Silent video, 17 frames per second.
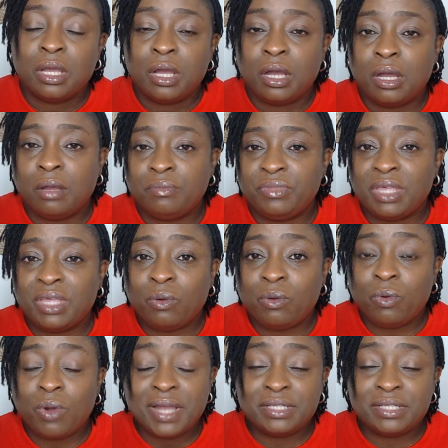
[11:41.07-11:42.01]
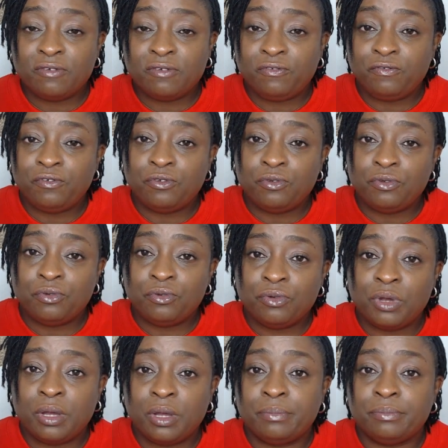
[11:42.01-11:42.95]
There are quite a few
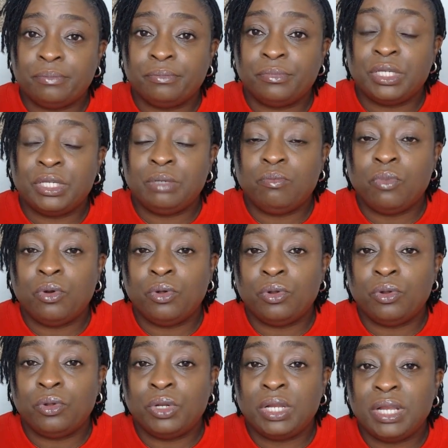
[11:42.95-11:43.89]
Igbo